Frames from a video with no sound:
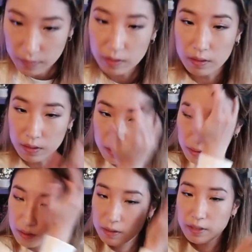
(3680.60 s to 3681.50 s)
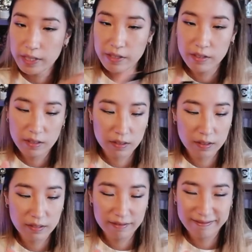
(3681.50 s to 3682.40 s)
Oh, hi
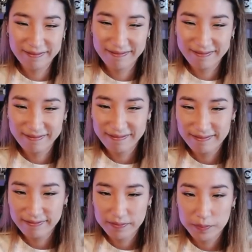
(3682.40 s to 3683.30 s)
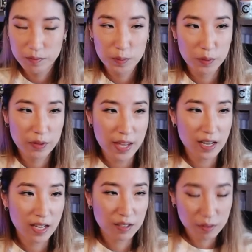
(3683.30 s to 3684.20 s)
girl. We're both in
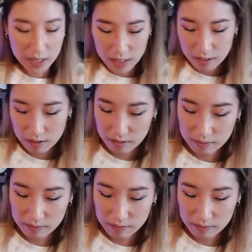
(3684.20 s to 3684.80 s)
Hanunas.